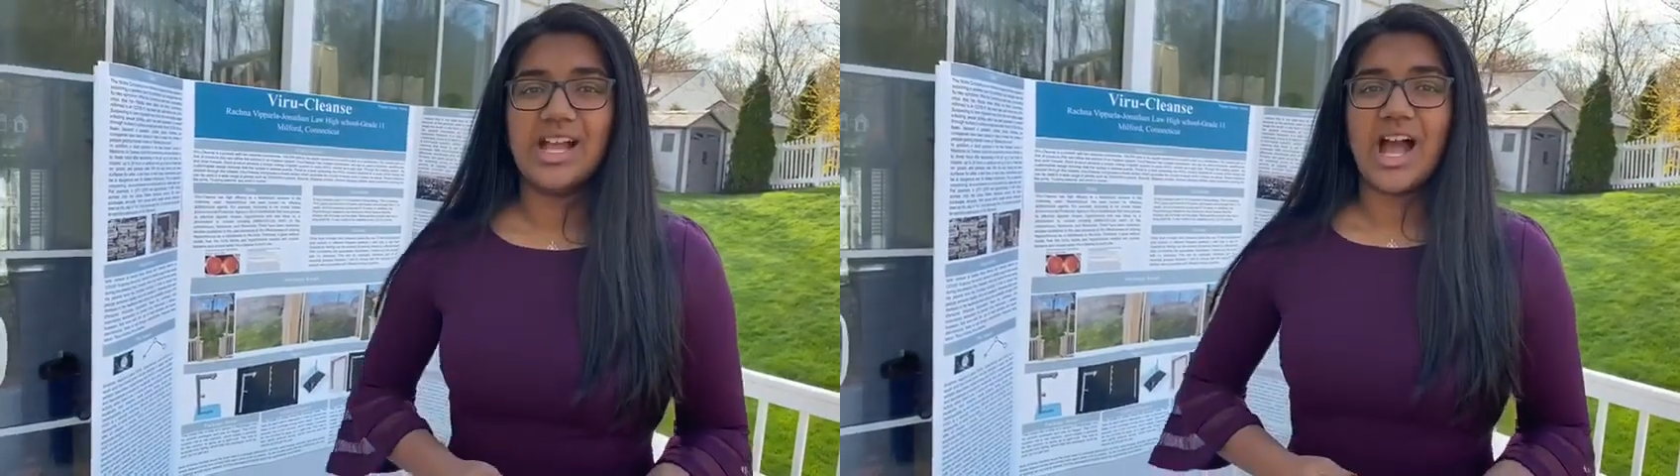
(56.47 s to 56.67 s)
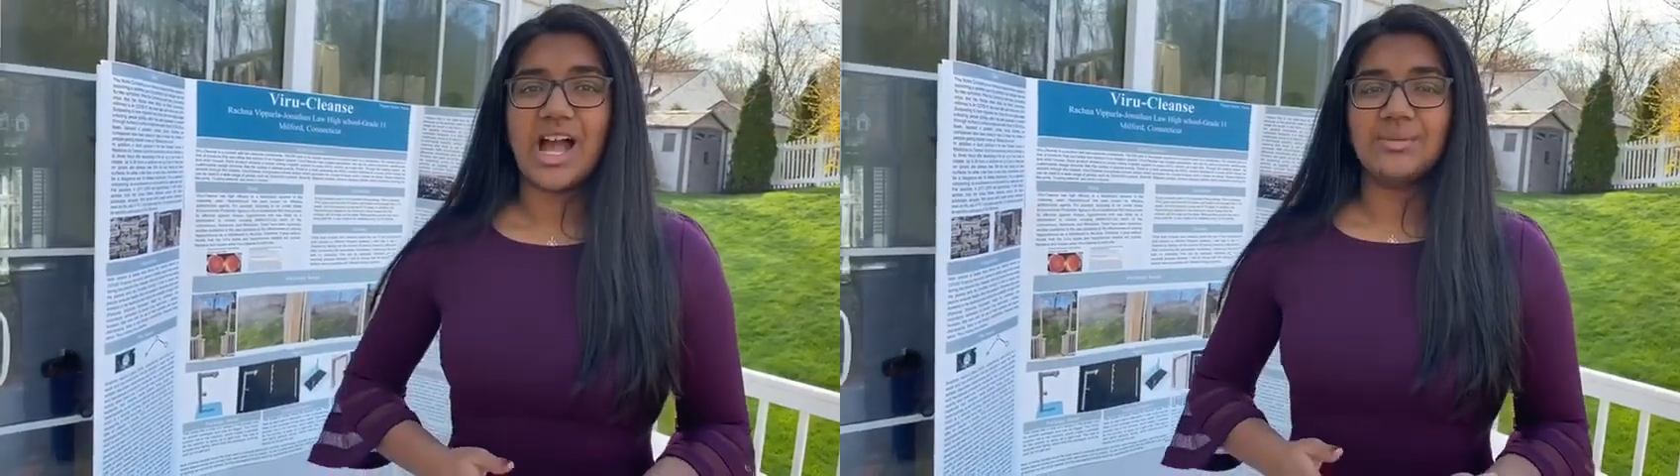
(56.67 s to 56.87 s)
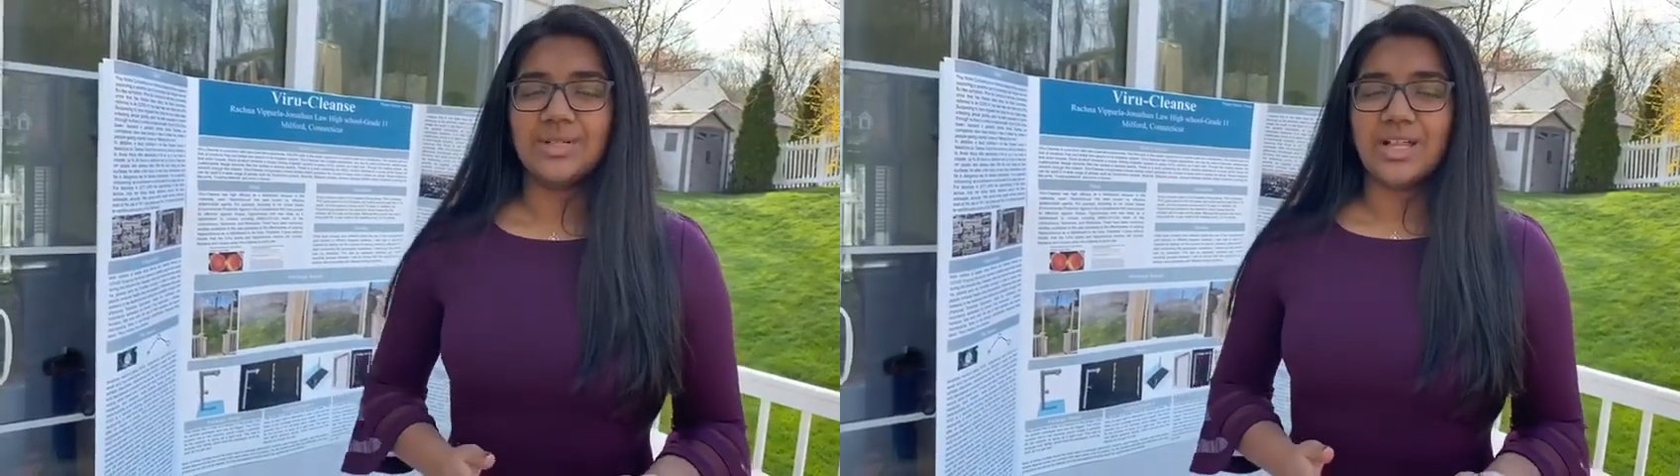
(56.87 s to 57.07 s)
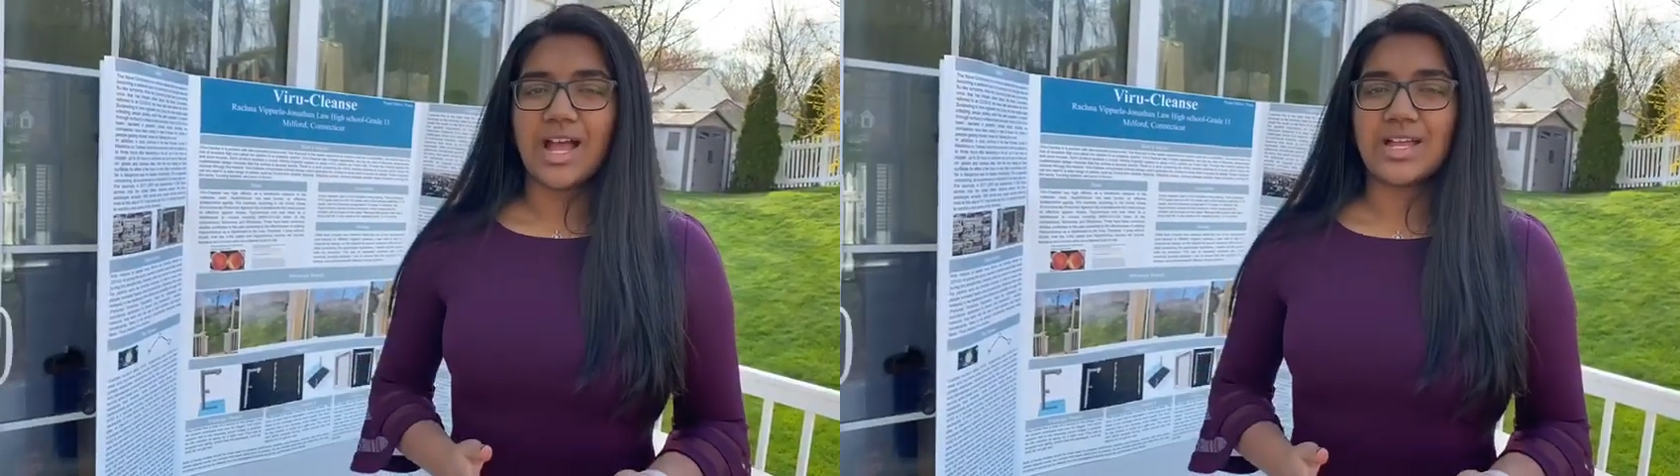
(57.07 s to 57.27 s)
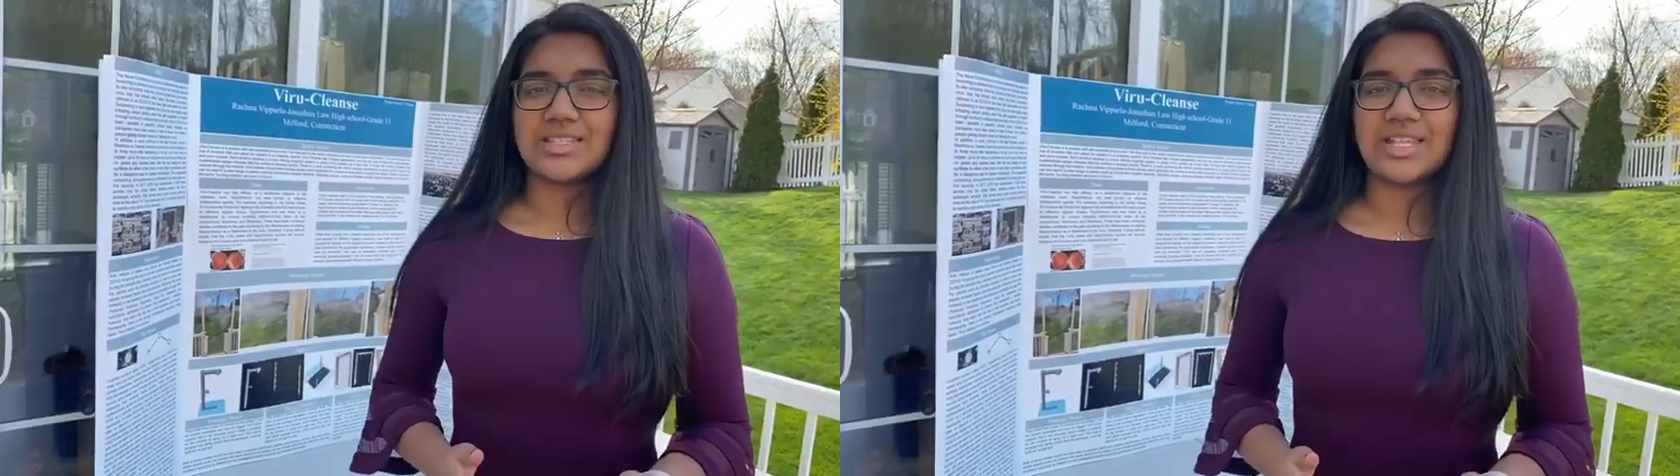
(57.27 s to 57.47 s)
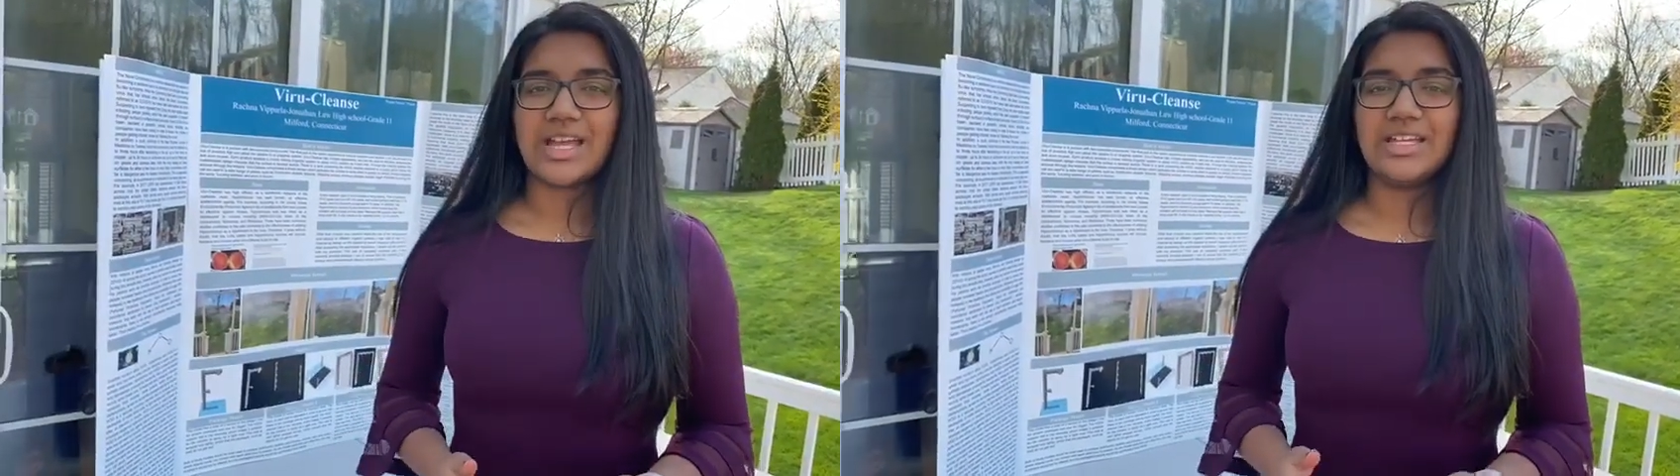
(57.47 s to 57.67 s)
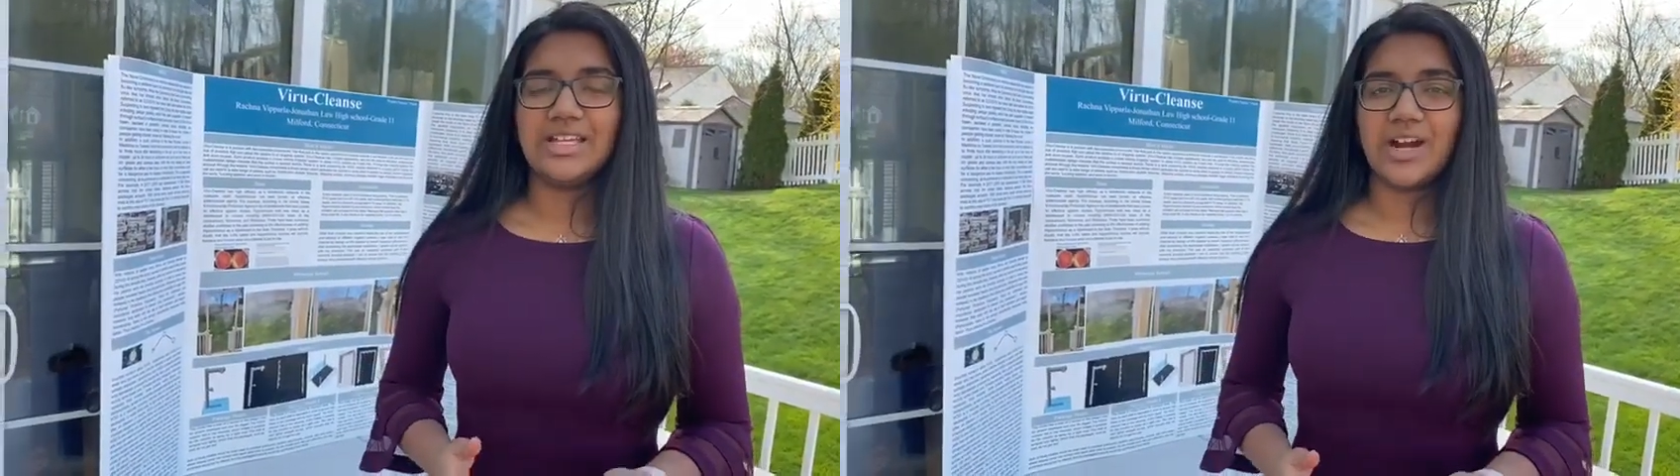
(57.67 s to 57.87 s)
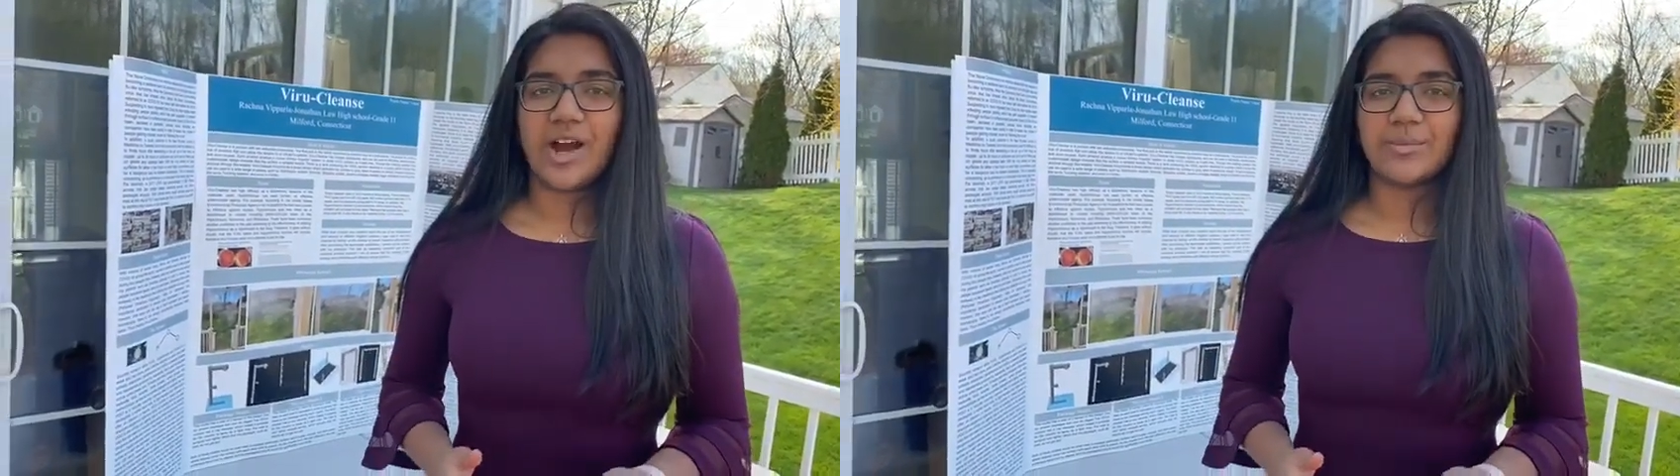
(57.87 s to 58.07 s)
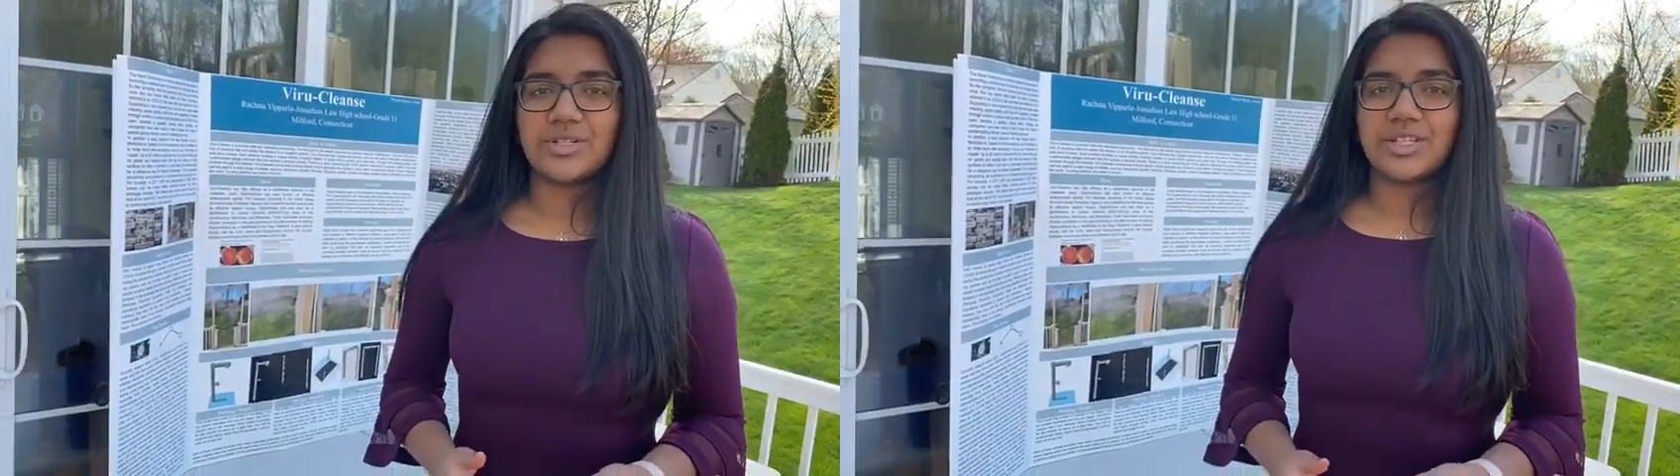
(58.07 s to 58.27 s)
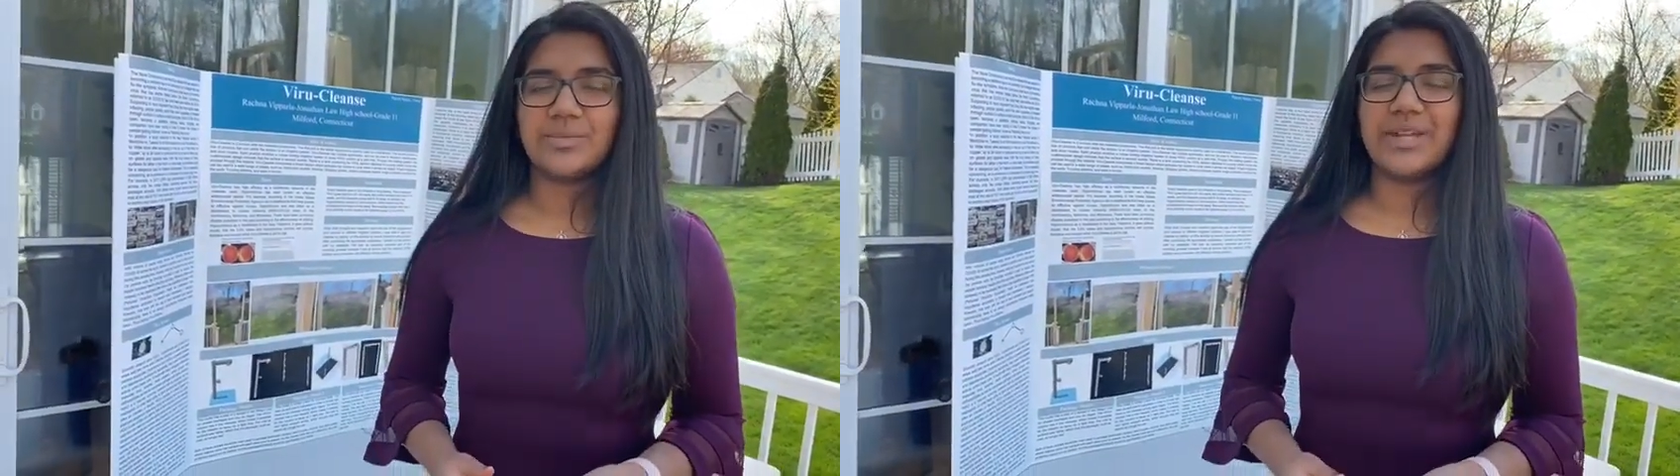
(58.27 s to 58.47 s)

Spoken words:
I realized that e-commerce could